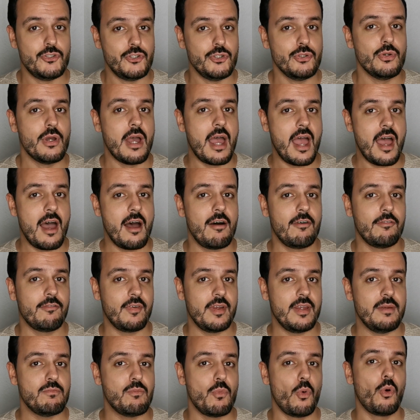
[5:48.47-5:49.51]
do
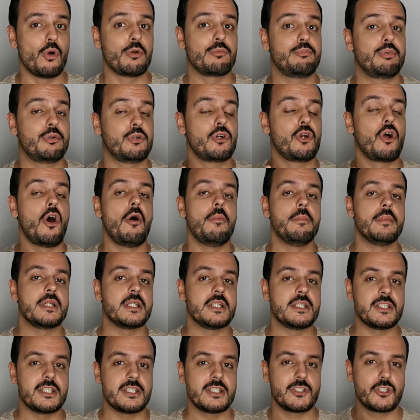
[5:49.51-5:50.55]
have a more
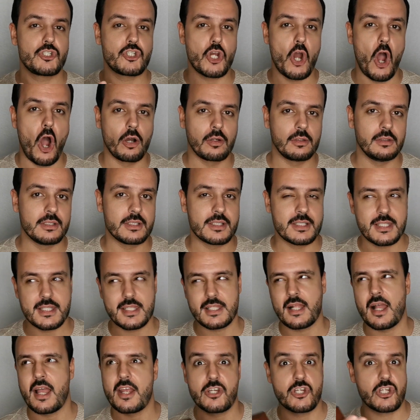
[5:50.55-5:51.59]
prominent chocolate
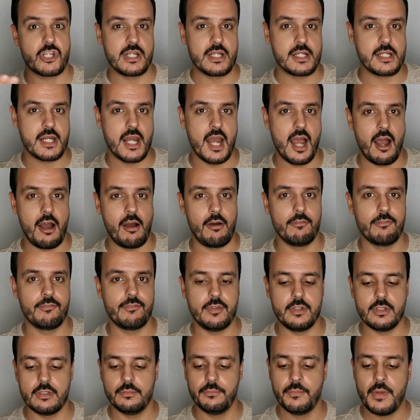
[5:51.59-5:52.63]
slash cacao
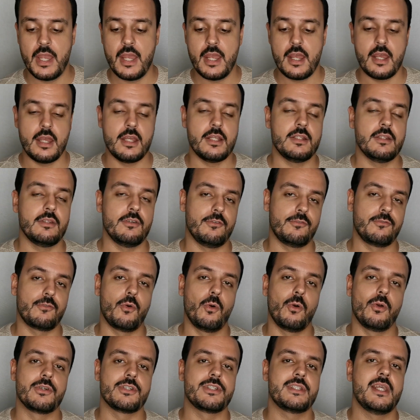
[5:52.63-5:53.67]
feel. And of
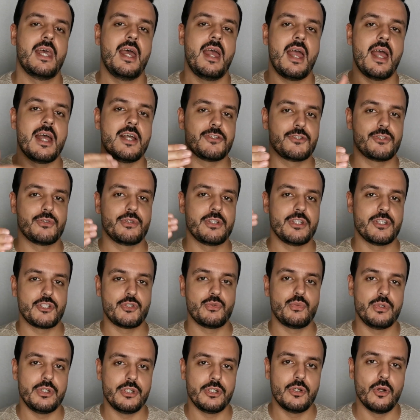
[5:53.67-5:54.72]
course, as soon
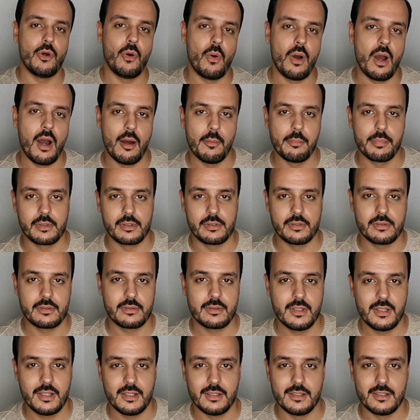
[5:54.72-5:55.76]
as we go
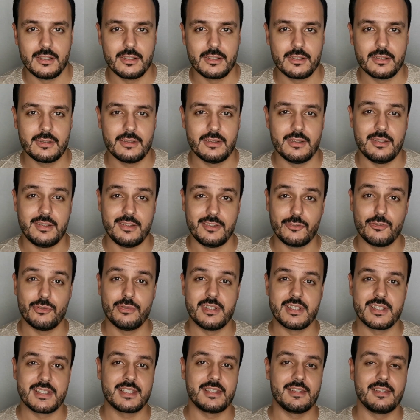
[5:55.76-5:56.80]
upper
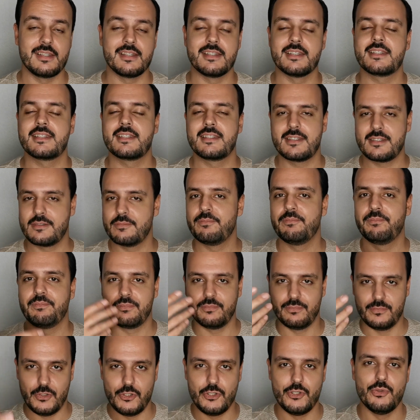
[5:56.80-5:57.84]
into this list,
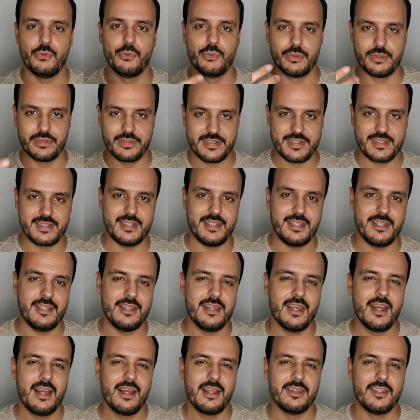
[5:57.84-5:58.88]
you will
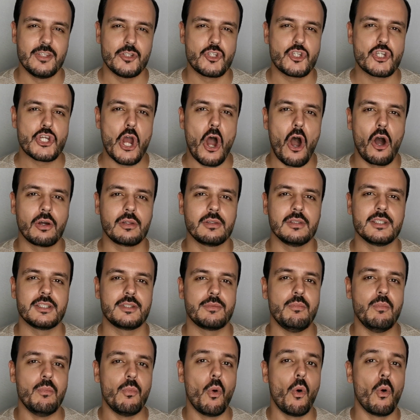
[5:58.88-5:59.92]
see the
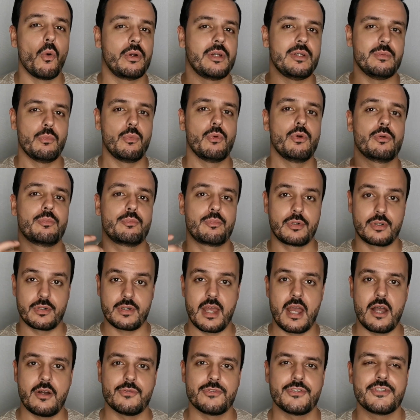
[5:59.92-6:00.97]
chocolate more and more
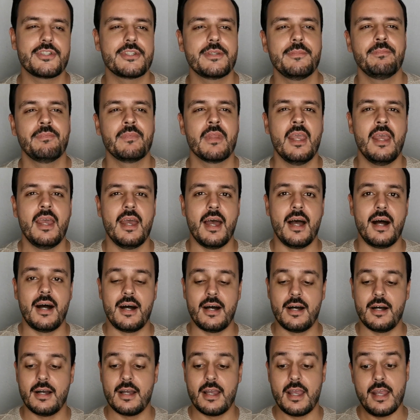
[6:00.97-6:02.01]
pronounced.
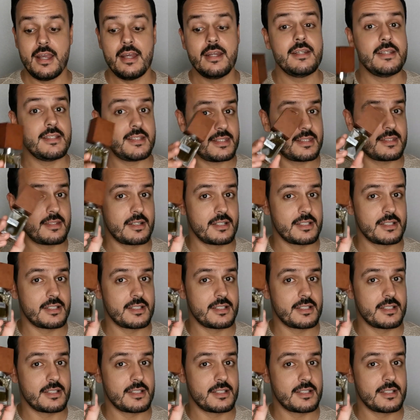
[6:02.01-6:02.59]
And it's